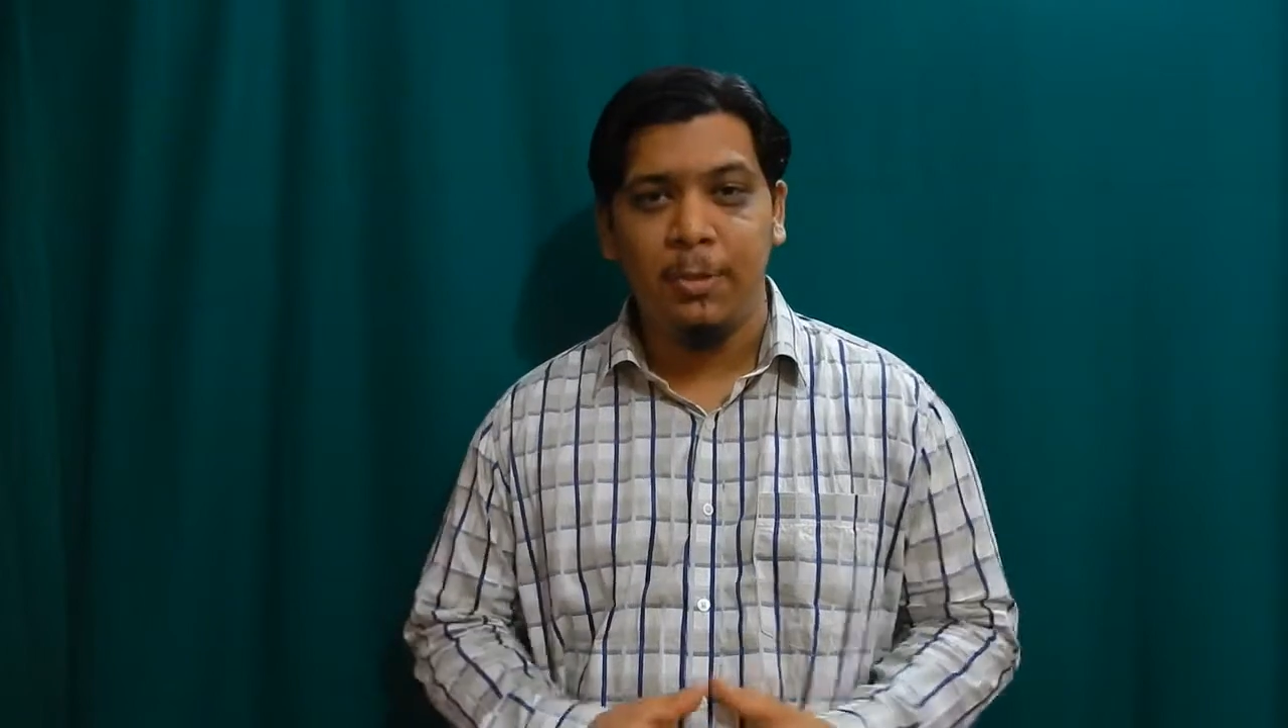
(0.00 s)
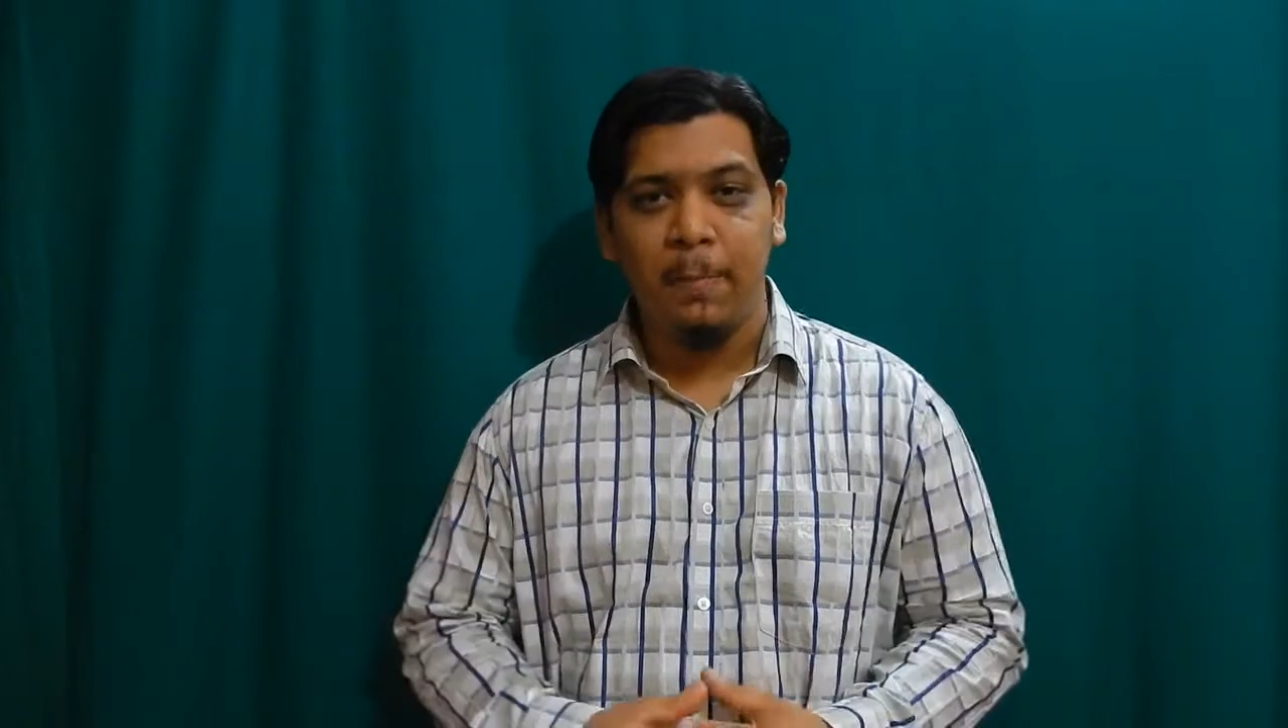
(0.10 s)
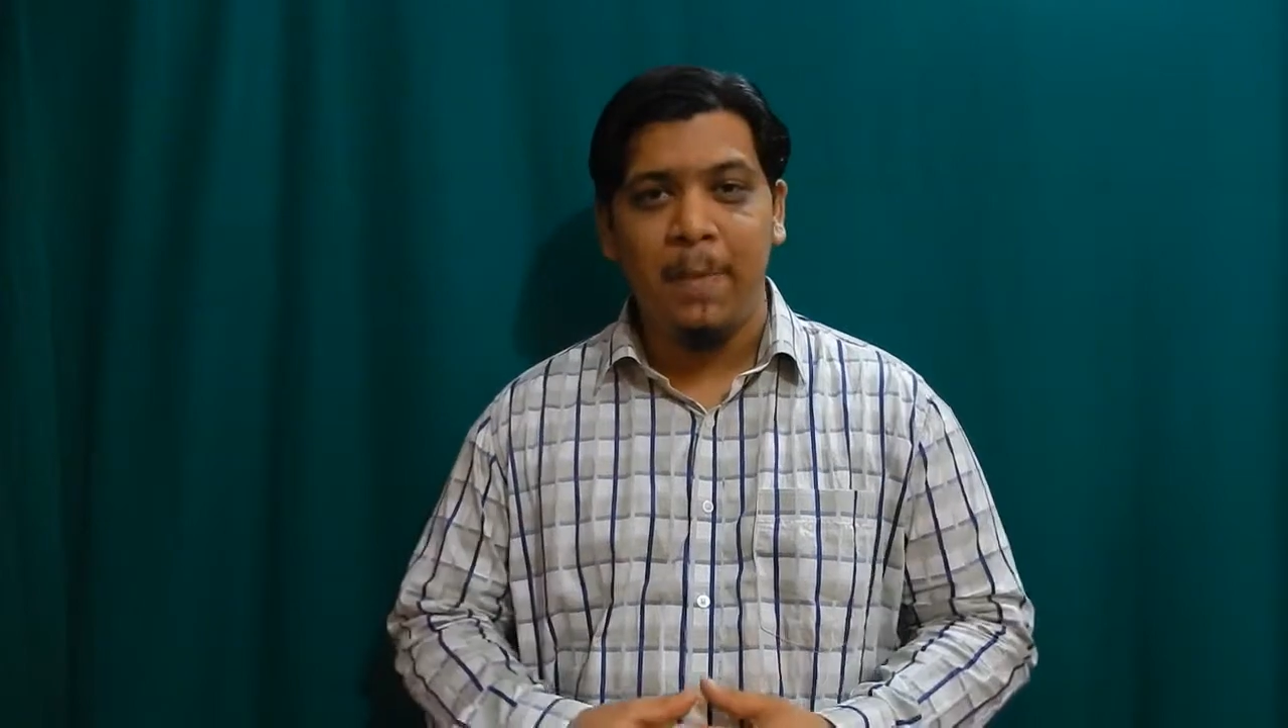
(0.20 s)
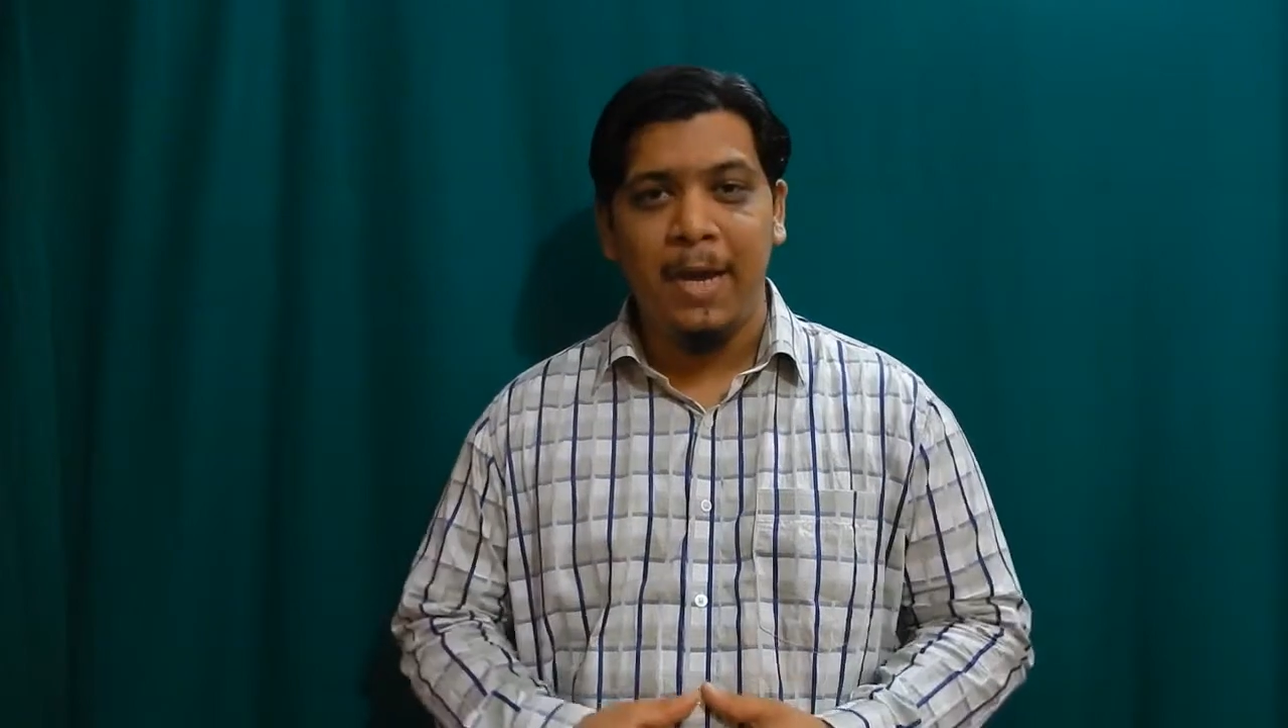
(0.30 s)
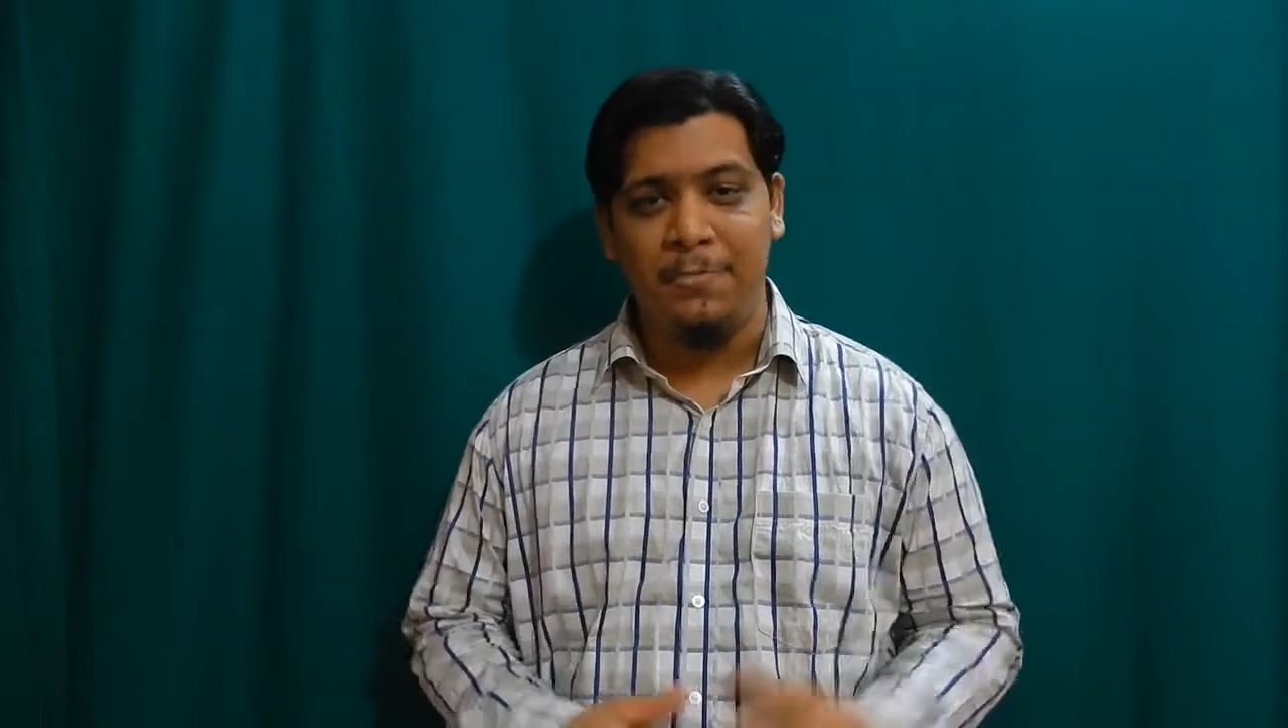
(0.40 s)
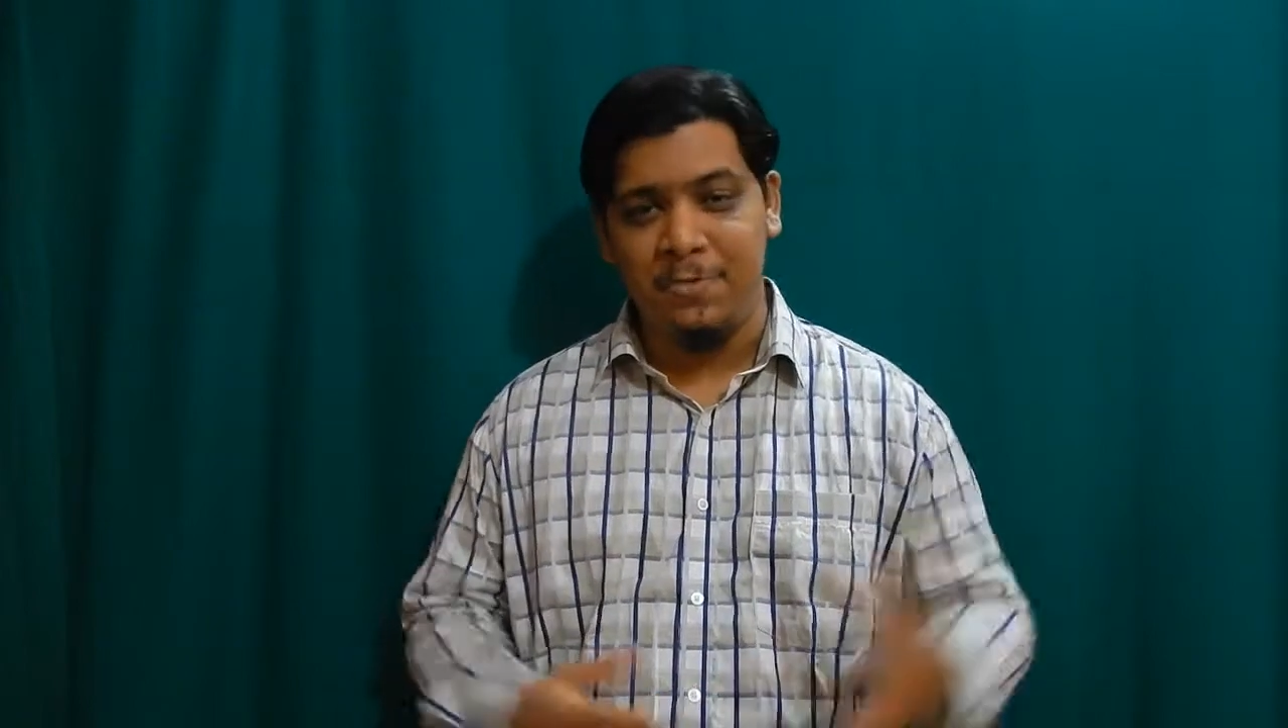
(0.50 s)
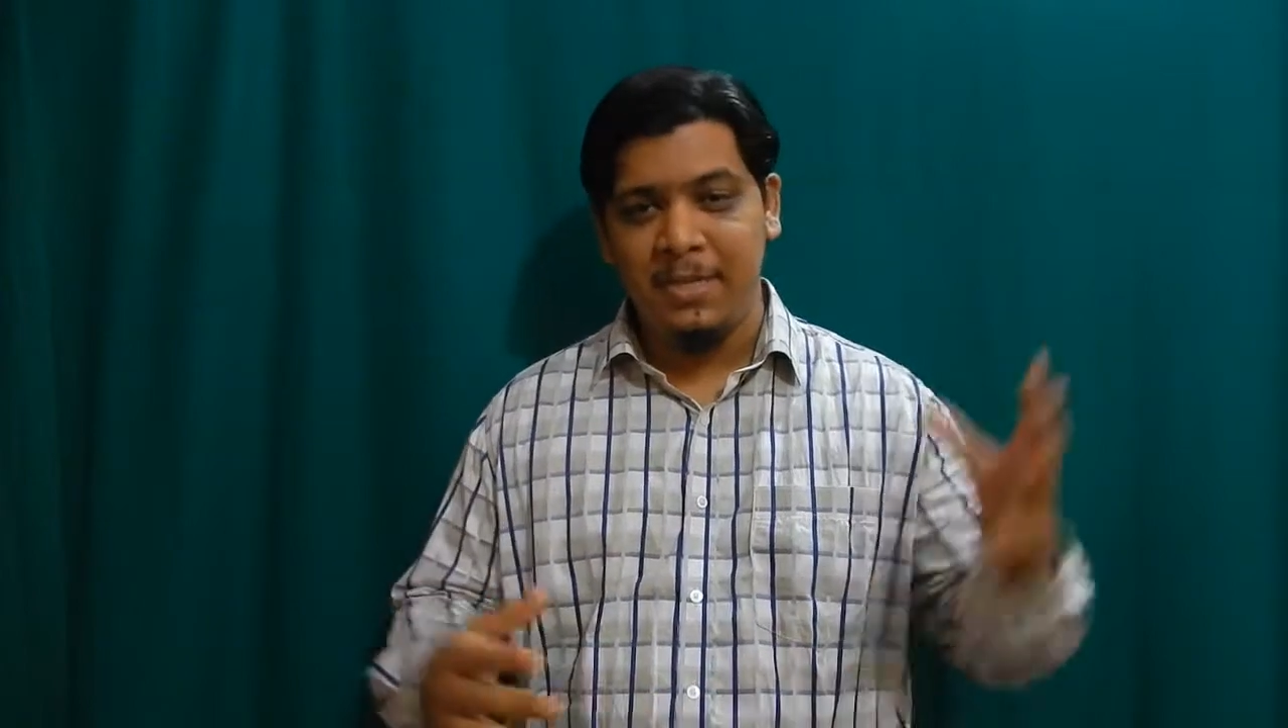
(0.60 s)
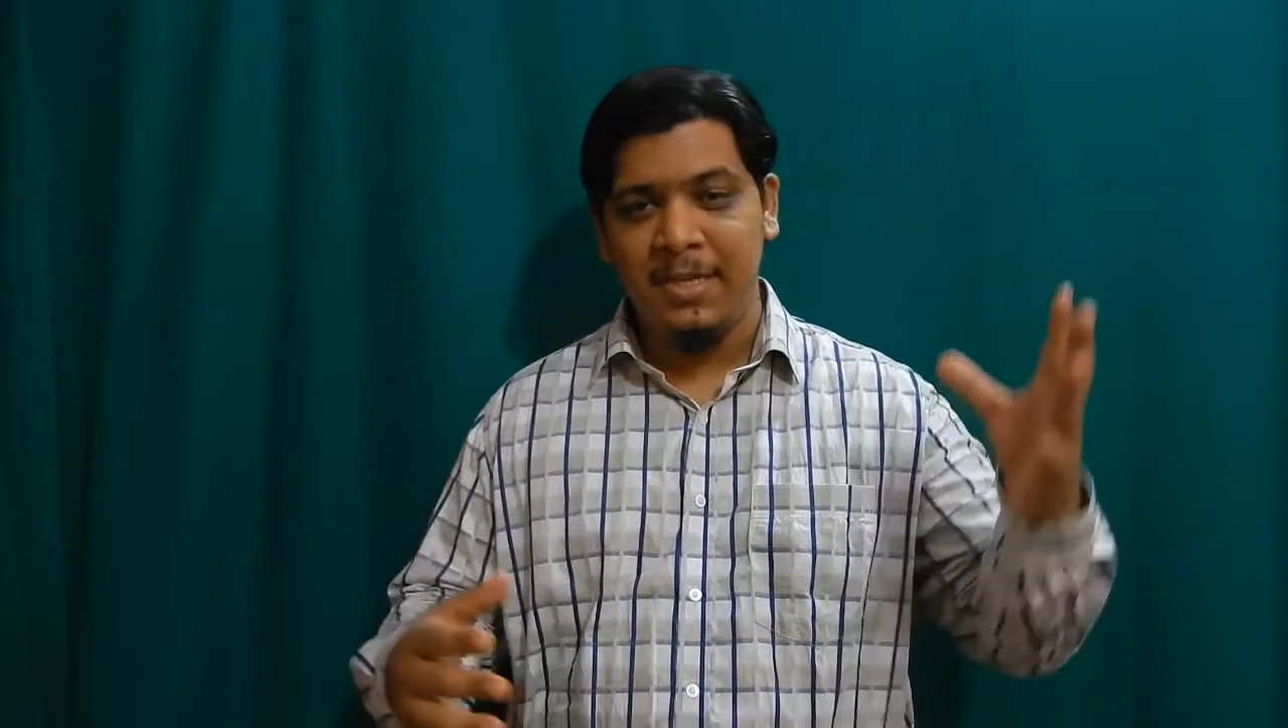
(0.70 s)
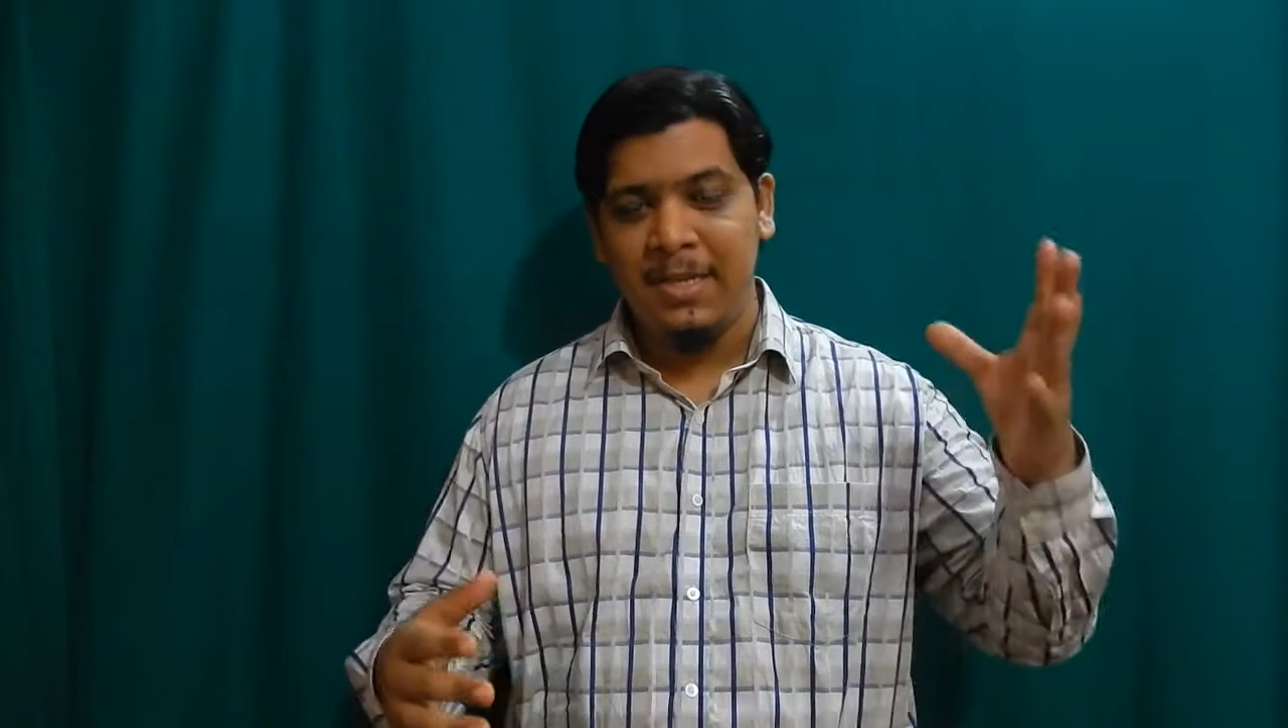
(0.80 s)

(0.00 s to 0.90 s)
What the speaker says: About.